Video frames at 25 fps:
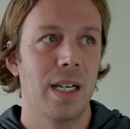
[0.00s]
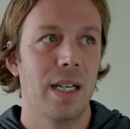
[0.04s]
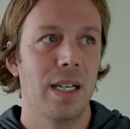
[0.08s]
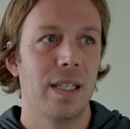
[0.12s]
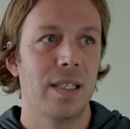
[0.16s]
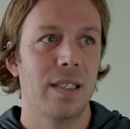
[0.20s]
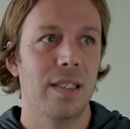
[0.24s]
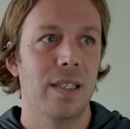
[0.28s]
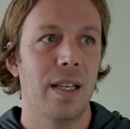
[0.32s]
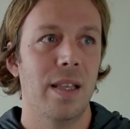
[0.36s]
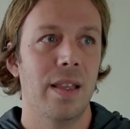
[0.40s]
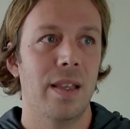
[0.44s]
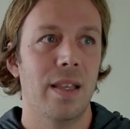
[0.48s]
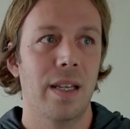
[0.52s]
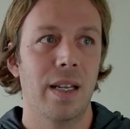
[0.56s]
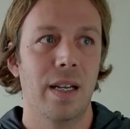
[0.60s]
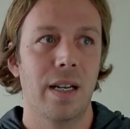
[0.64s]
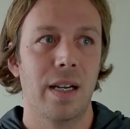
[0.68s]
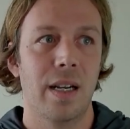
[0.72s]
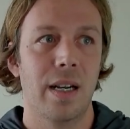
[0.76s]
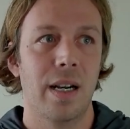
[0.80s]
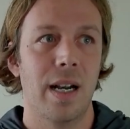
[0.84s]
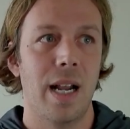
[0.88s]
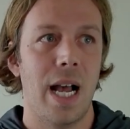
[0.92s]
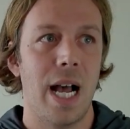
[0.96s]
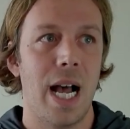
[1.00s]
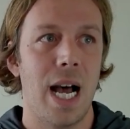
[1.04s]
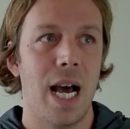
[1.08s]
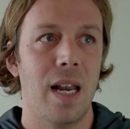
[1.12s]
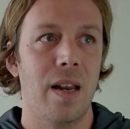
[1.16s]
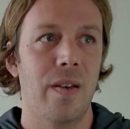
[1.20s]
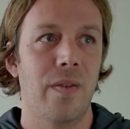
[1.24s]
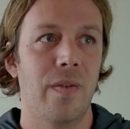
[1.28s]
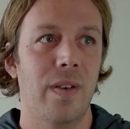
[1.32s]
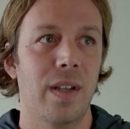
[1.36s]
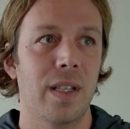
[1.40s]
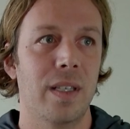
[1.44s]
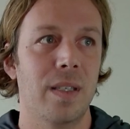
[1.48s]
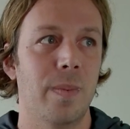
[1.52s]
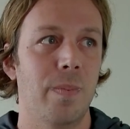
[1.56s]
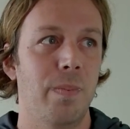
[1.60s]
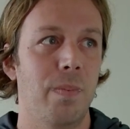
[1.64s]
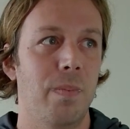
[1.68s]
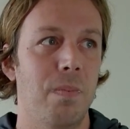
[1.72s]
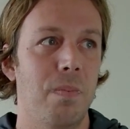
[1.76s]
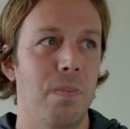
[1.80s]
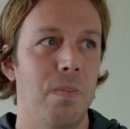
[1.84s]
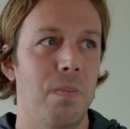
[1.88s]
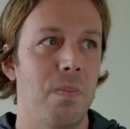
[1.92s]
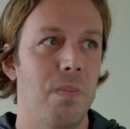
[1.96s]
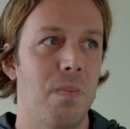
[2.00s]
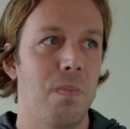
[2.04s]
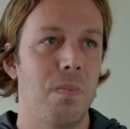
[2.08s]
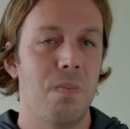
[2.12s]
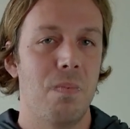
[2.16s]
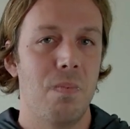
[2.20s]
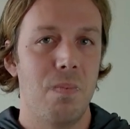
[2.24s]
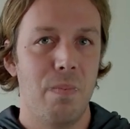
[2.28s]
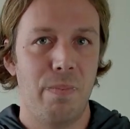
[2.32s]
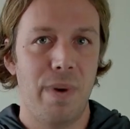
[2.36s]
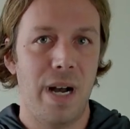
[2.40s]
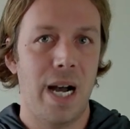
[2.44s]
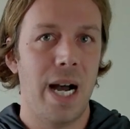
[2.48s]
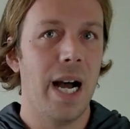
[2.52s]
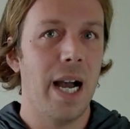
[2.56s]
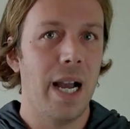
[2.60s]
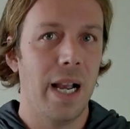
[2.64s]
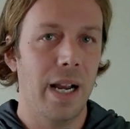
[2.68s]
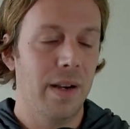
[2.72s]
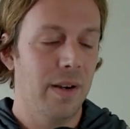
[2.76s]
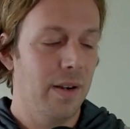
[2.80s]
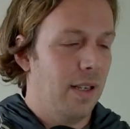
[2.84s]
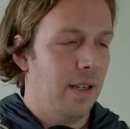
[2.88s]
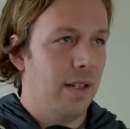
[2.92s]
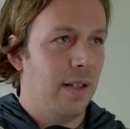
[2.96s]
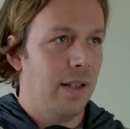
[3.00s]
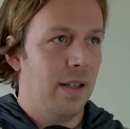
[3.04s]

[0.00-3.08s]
something out of its behind.